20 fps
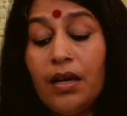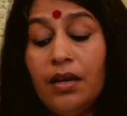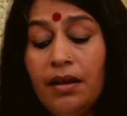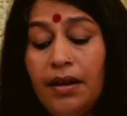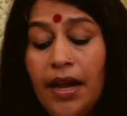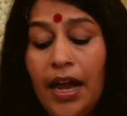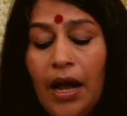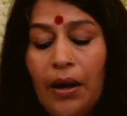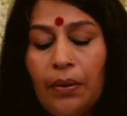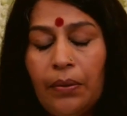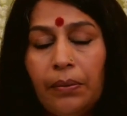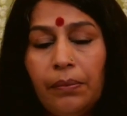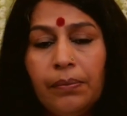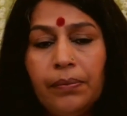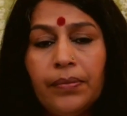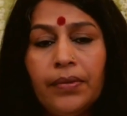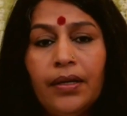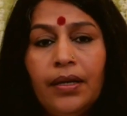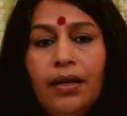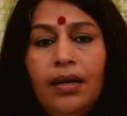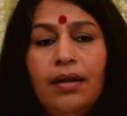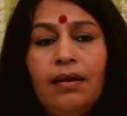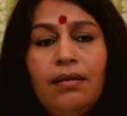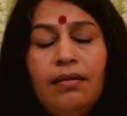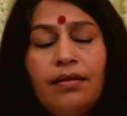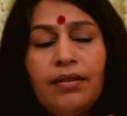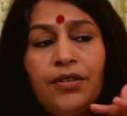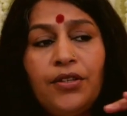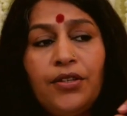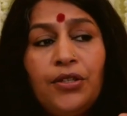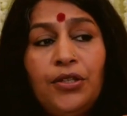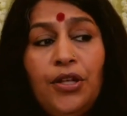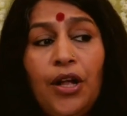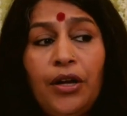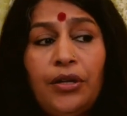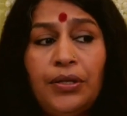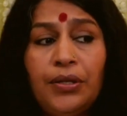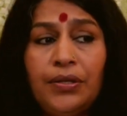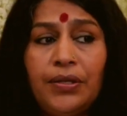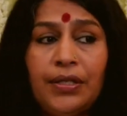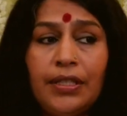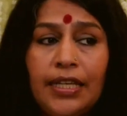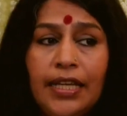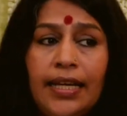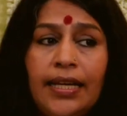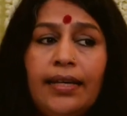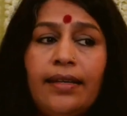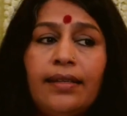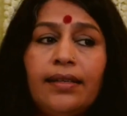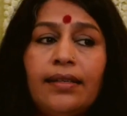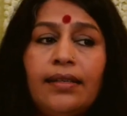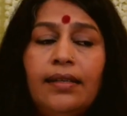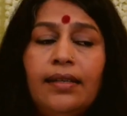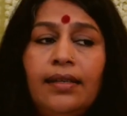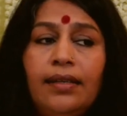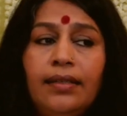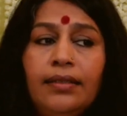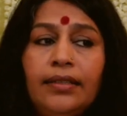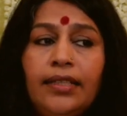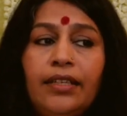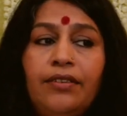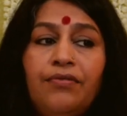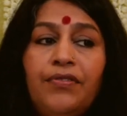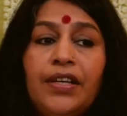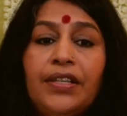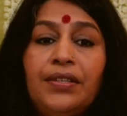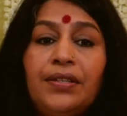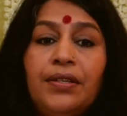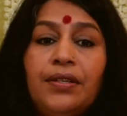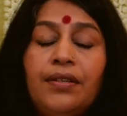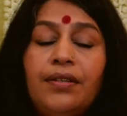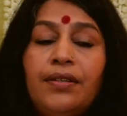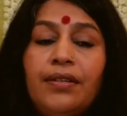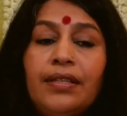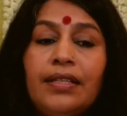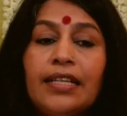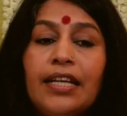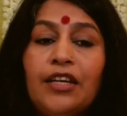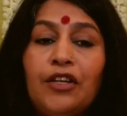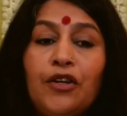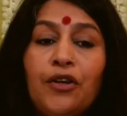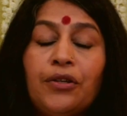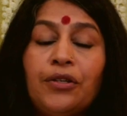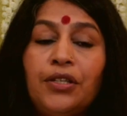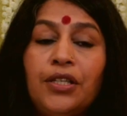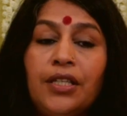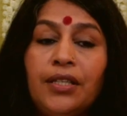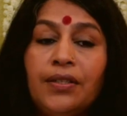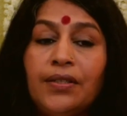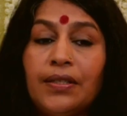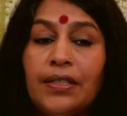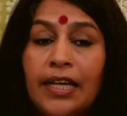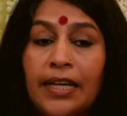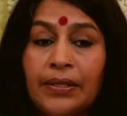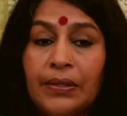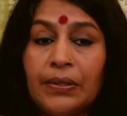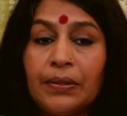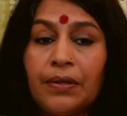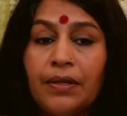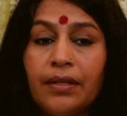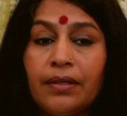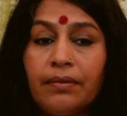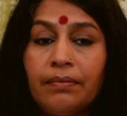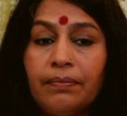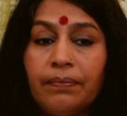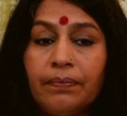Now, this is not to say that Westerners cannot teach Sanskrit.